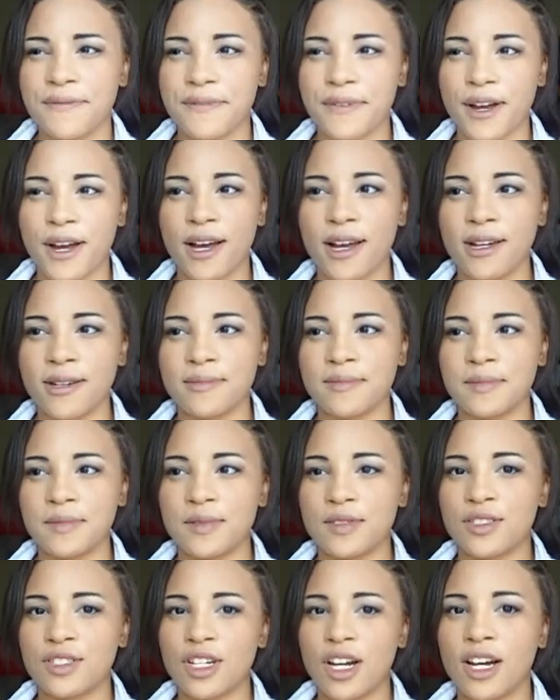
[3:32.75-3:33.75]

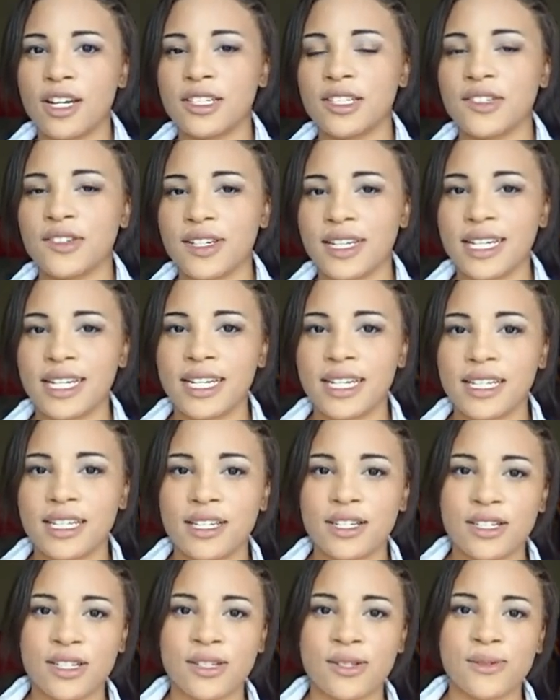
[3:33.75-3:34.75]
From John Green
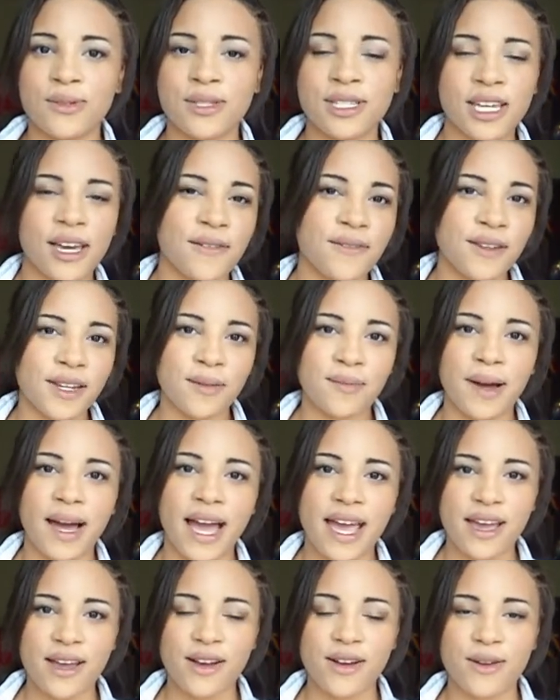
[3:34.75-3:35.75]
to Stephanie
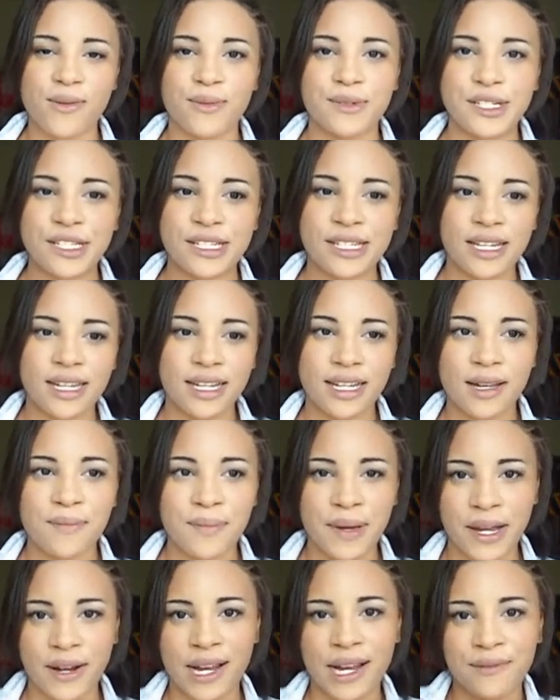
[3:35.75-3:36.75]
Meyer. We're just going to
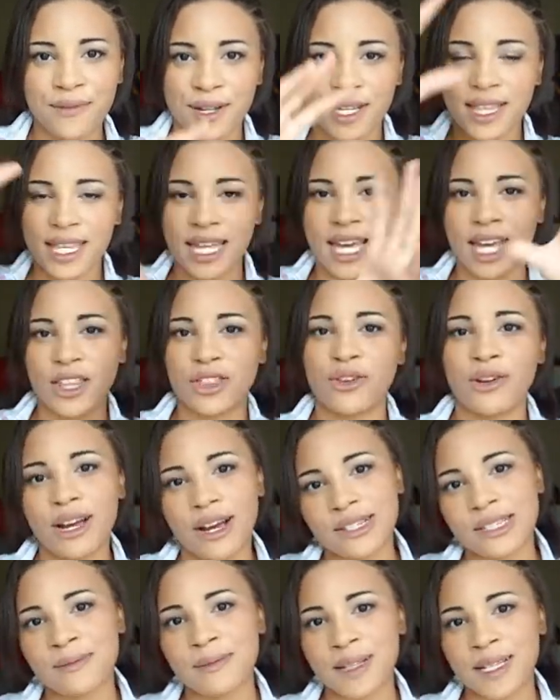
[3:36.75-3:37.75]
compare everything, throw
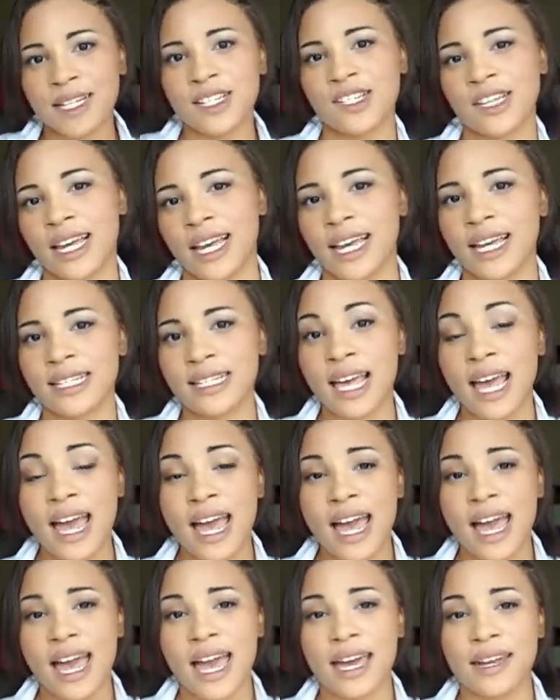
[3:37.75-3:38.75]
out some cliches,
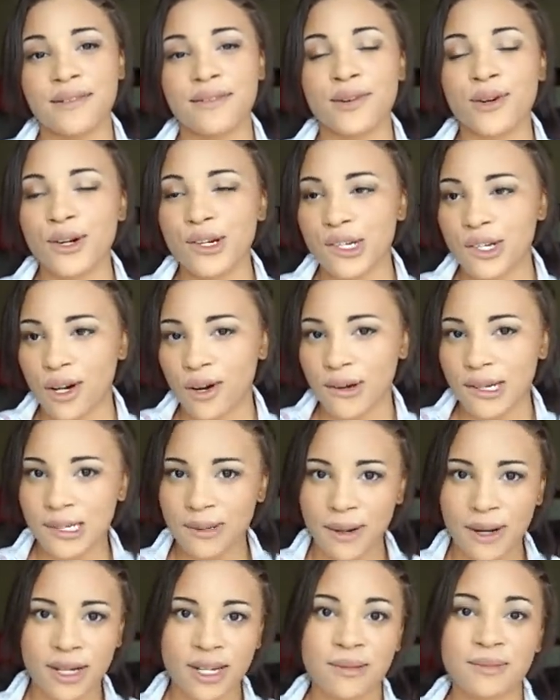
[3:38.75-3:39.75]
and of course you're always
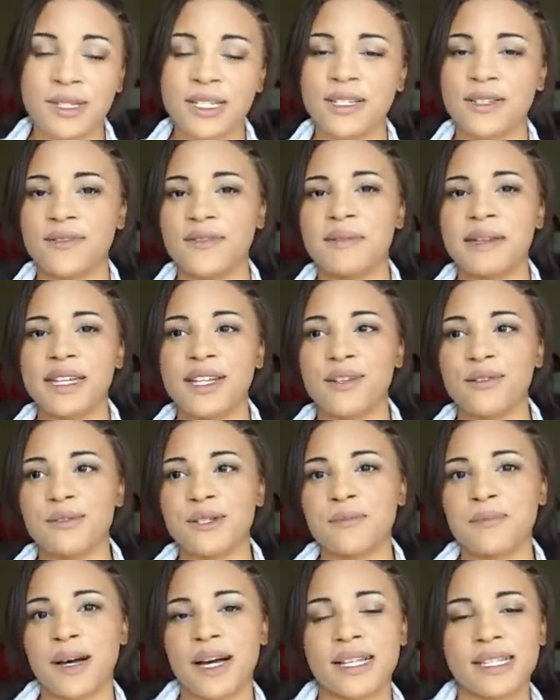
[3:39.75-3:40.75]
welcome to do video
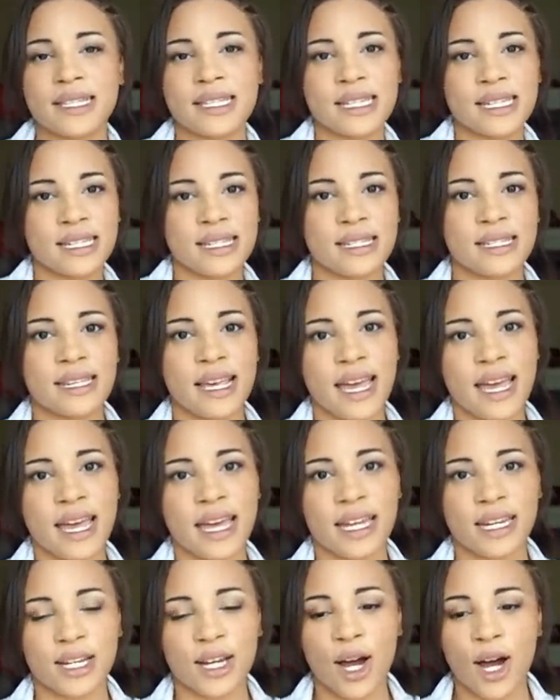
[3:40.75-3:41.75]
responses
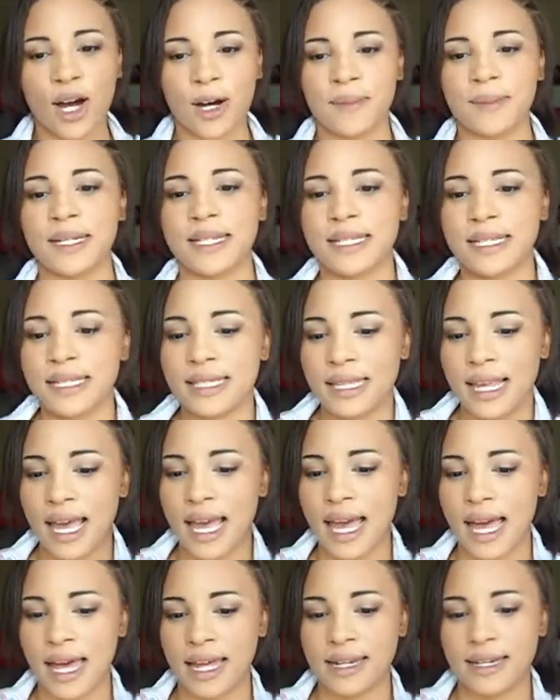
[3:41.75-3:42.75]
and comments
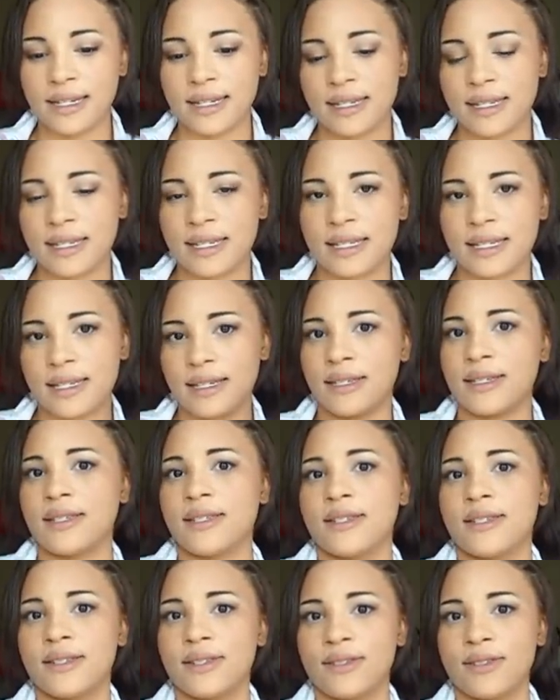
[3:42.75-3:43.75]
and
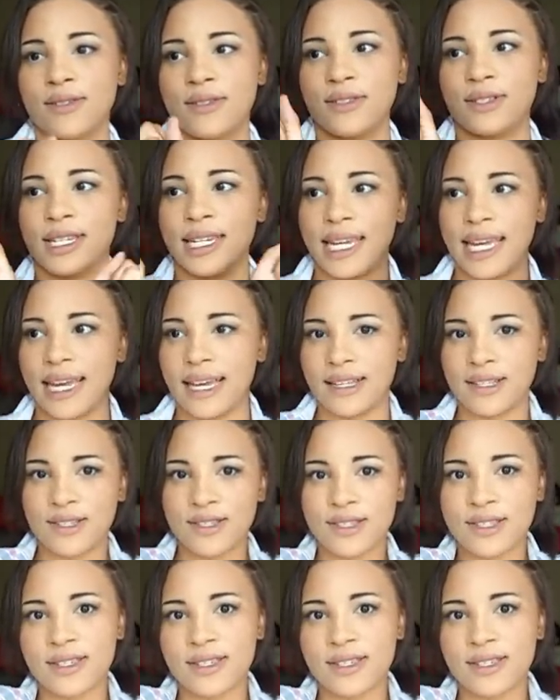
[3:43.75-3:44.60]
yes.